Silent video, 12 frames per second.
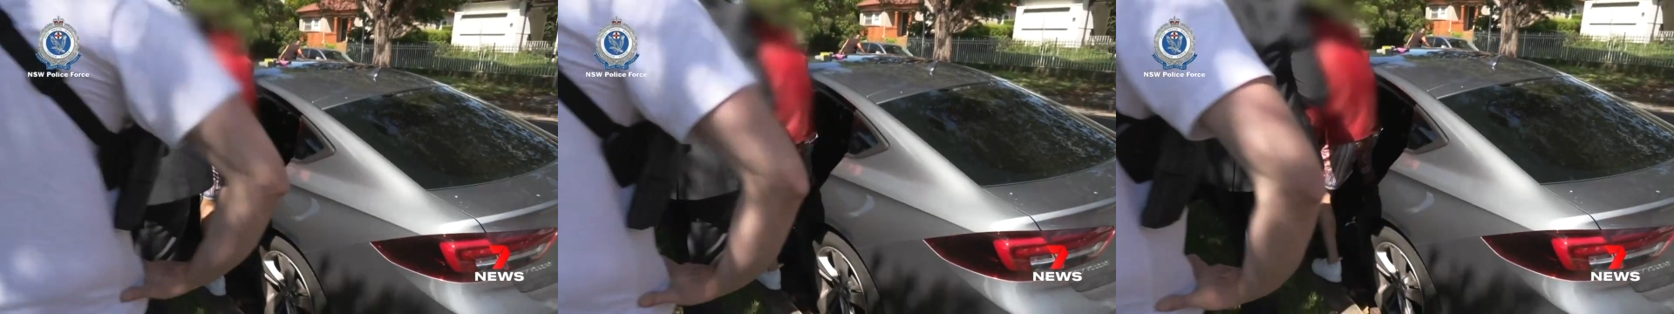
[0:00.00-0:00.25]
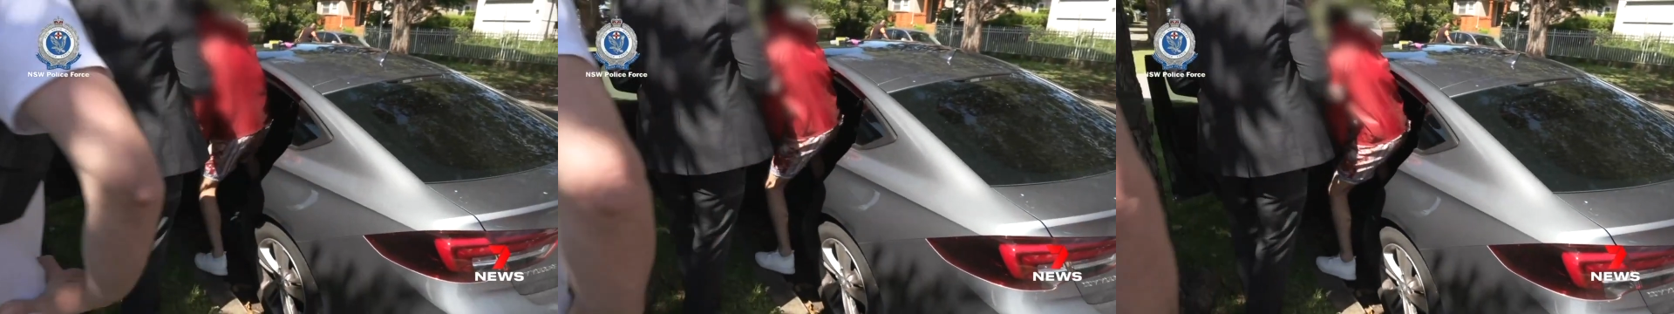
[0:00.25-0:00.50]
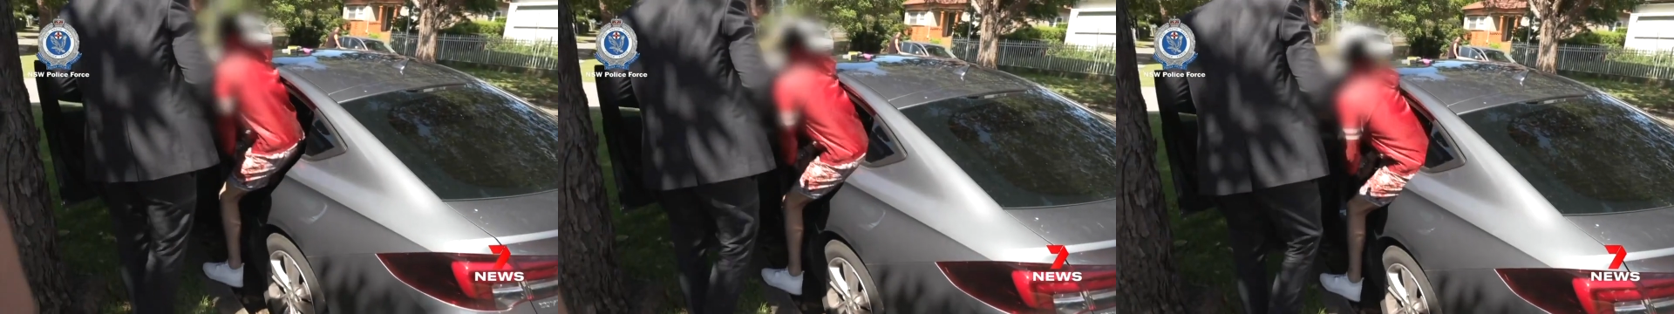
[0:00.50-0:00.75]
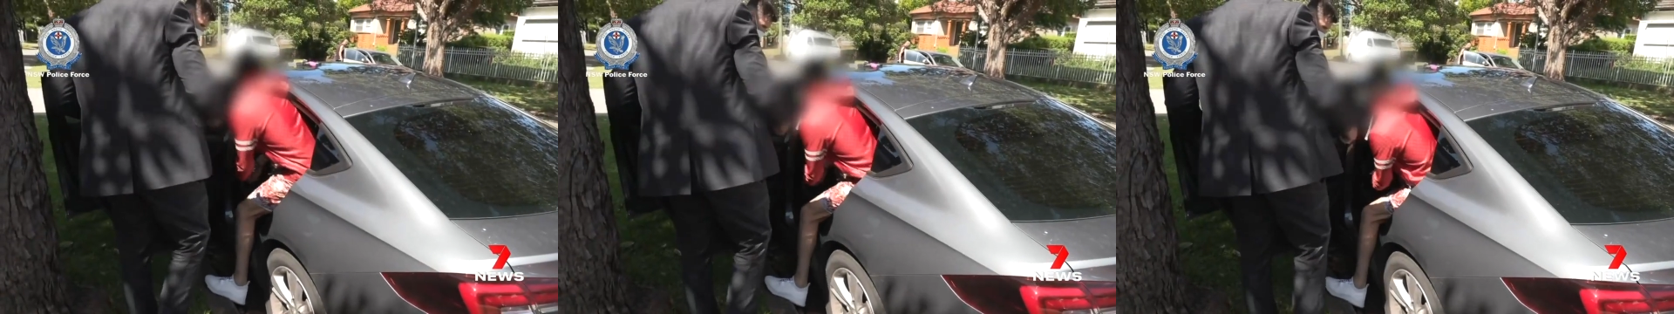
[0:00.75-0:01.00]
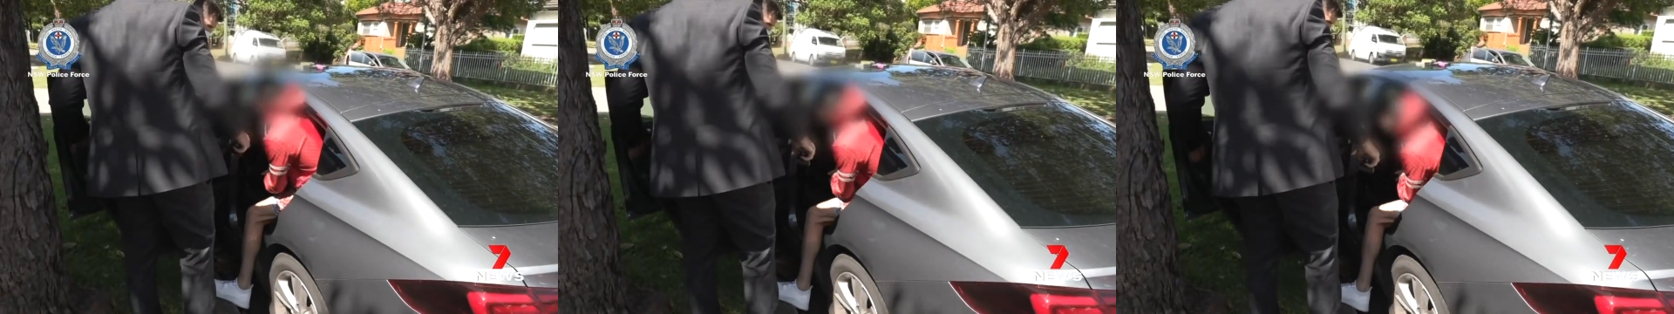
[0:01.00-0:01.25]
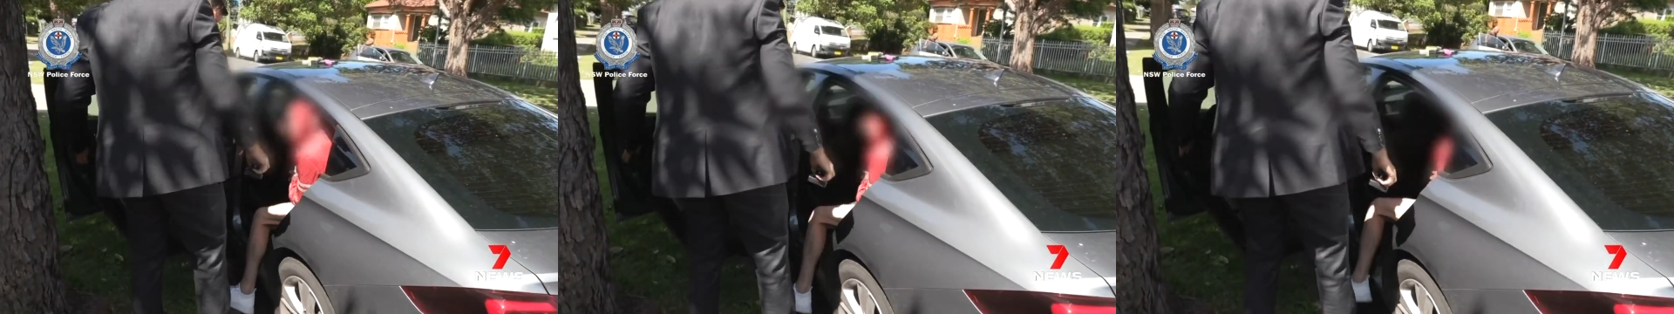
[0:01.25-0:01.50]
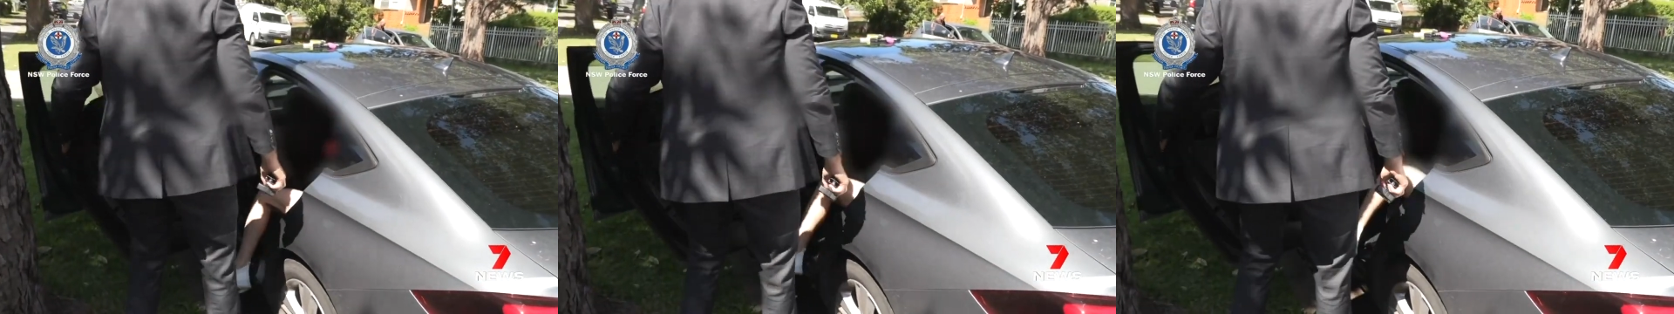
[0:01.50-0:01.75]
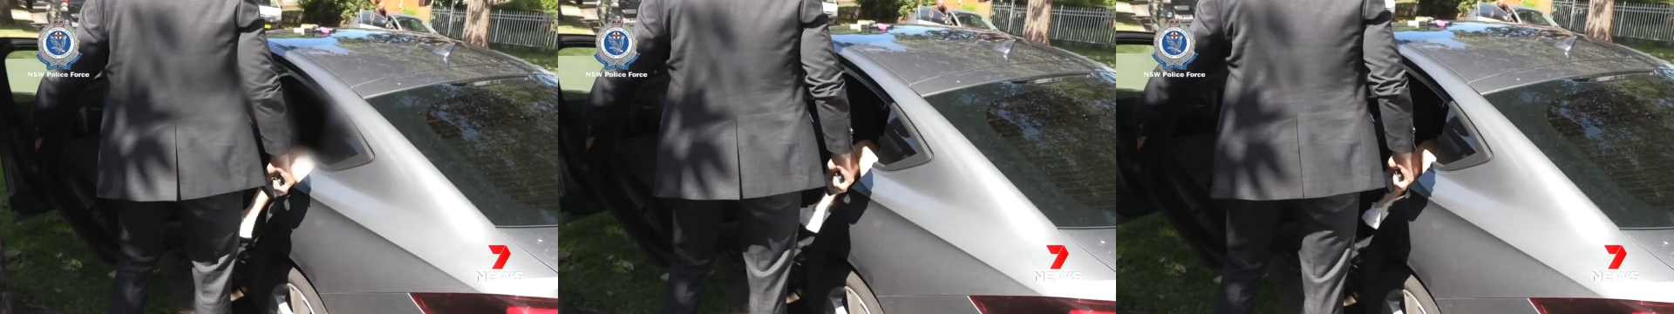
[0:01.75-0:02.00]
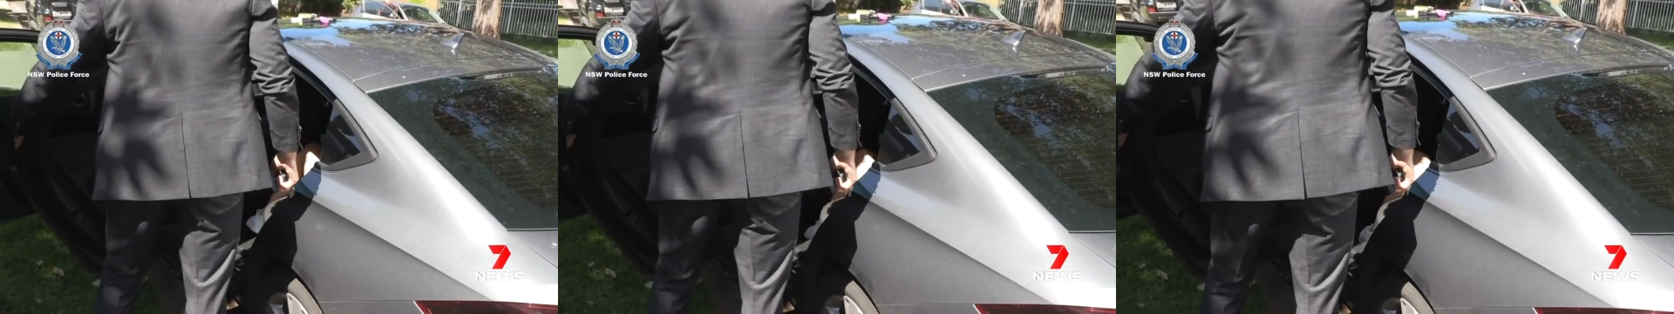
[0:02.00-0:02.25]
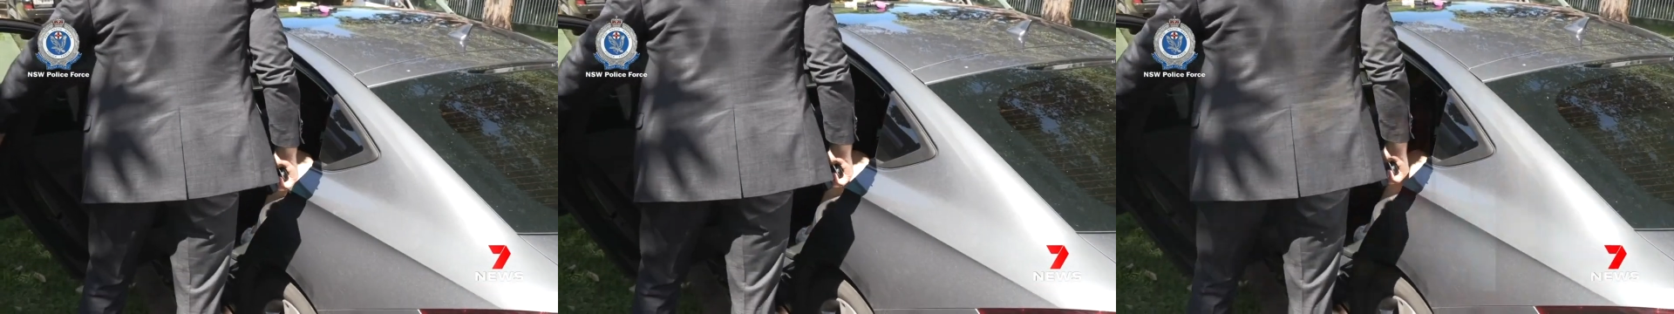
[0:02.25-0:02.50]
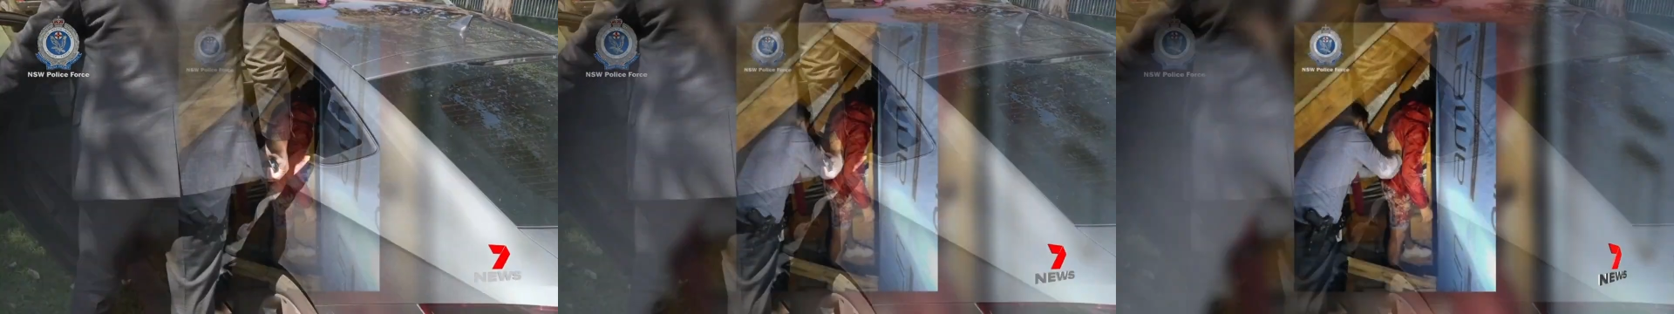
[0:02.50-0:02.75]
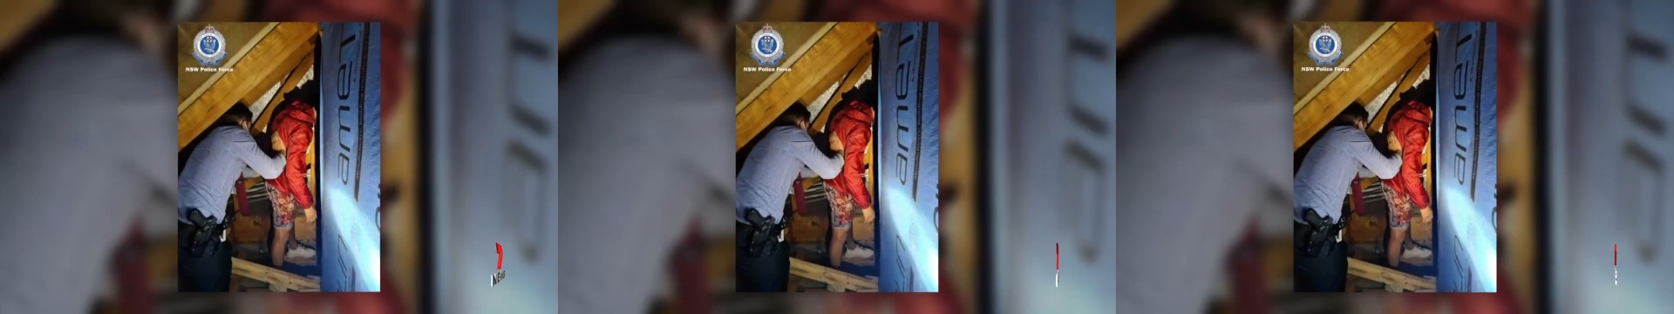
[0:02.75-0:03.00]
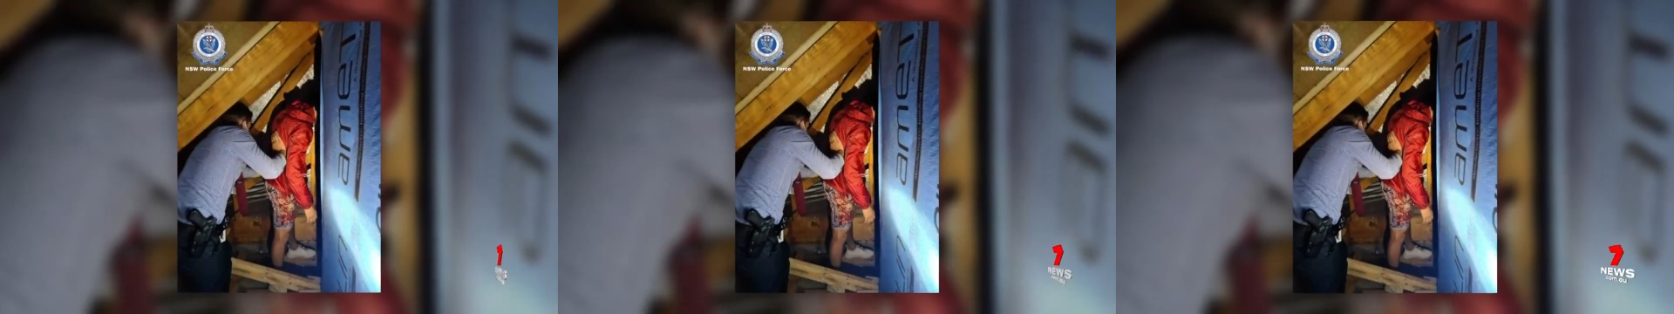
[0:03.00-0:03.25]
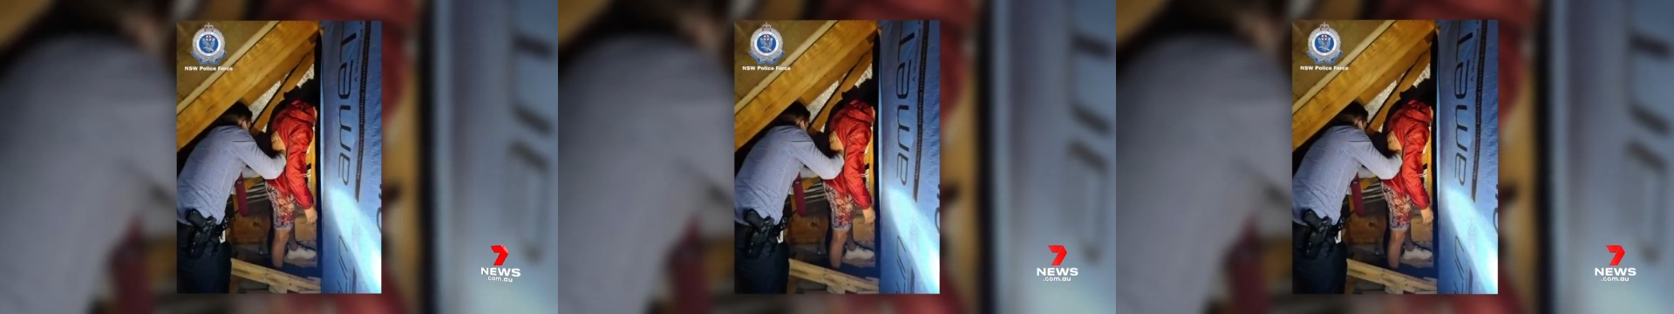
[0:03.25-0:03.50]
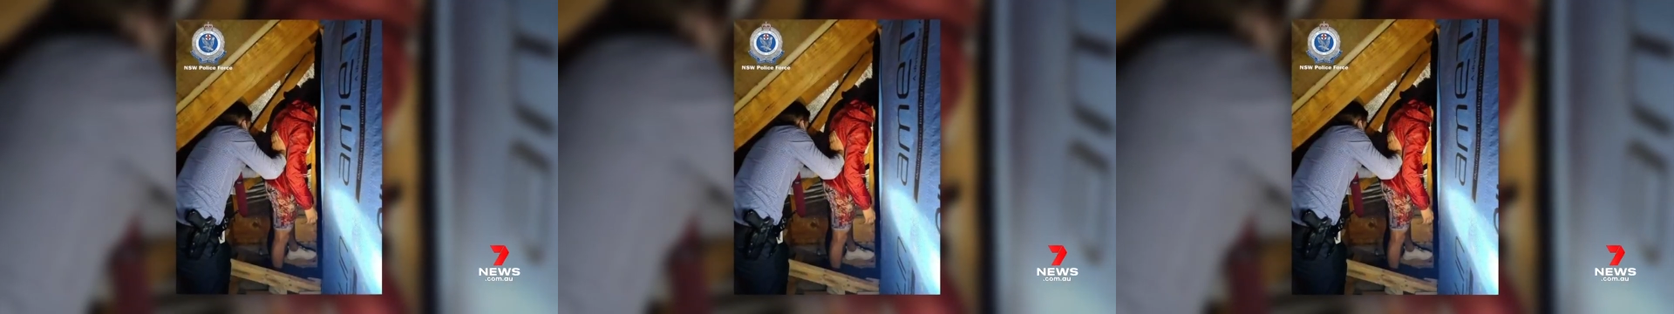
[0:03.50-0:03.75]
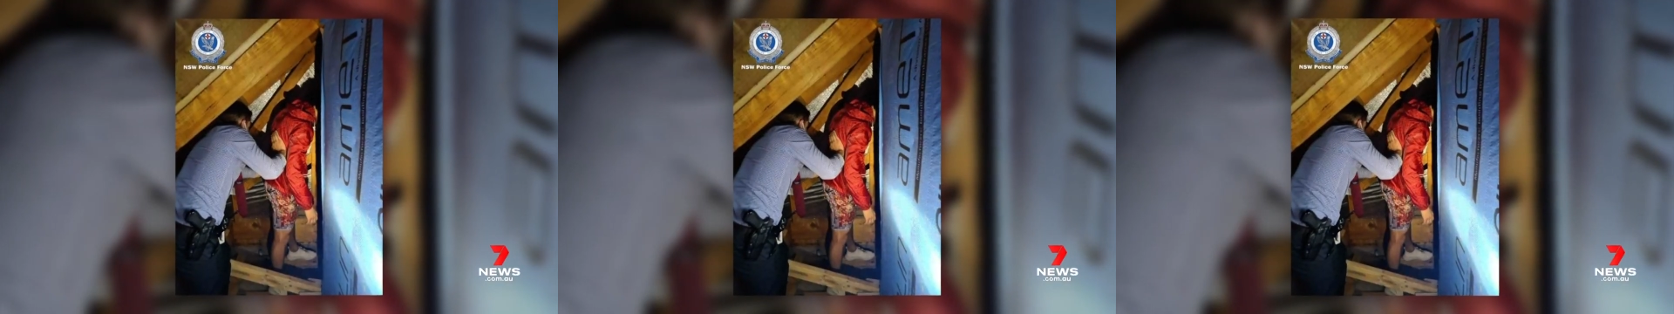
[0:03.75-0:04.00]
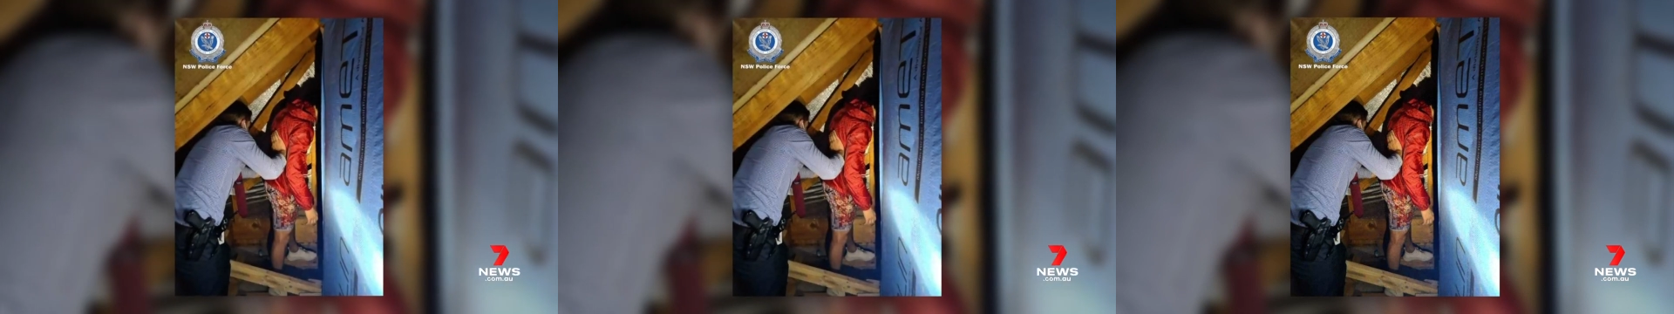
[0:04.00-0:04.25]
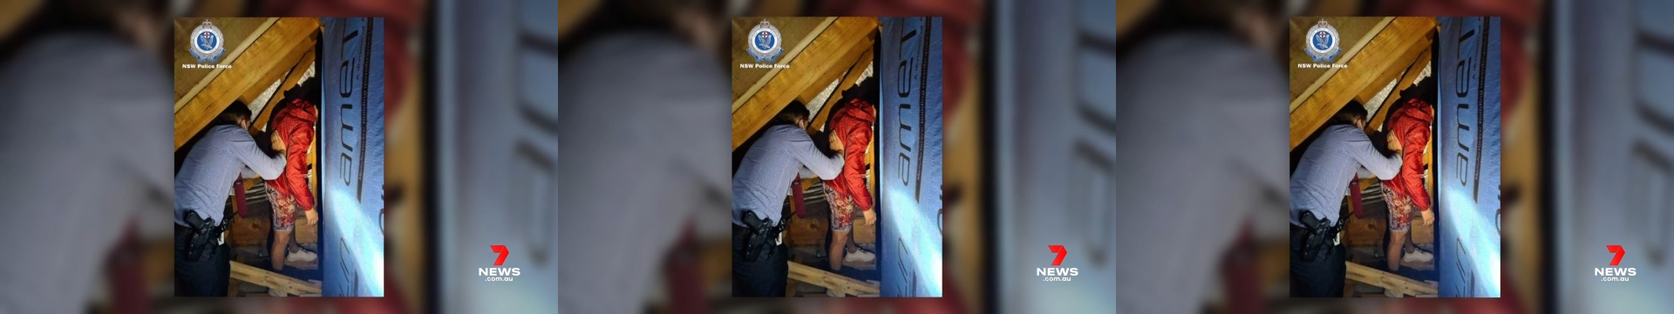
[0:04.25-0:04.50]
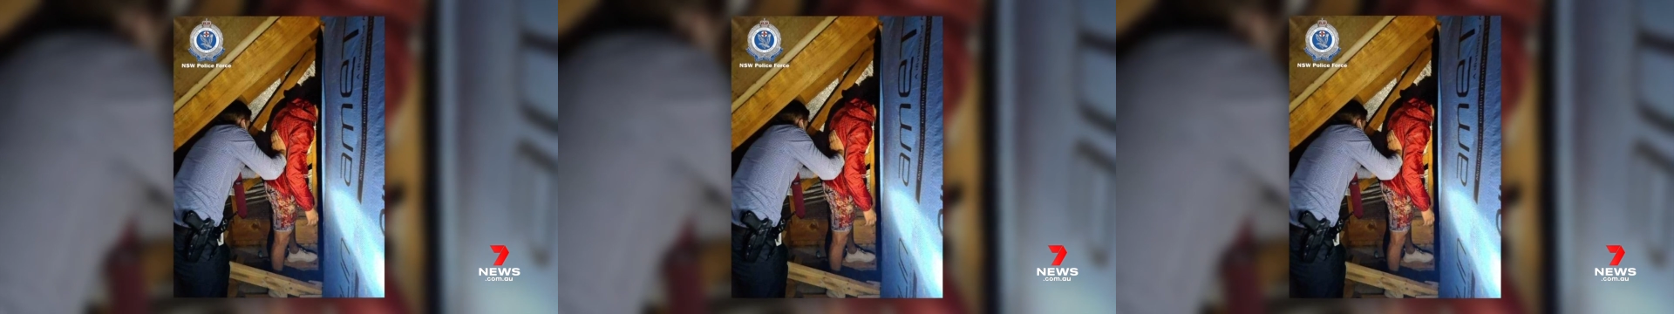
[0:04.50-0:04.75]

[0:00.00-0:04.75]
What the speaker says: (no speaker visible)